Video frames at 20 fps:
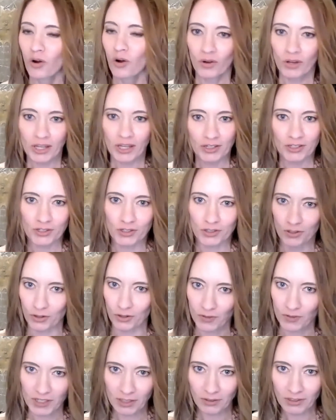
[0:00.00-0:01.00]
He's your
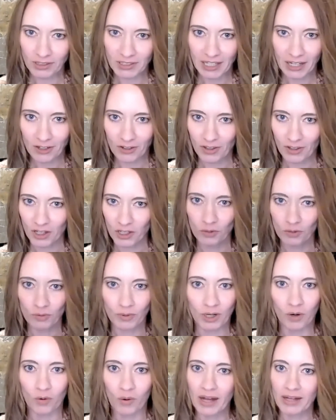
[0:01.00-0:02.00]
facilitator that you
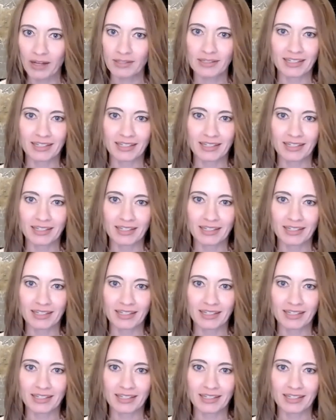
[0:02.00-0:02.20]
request.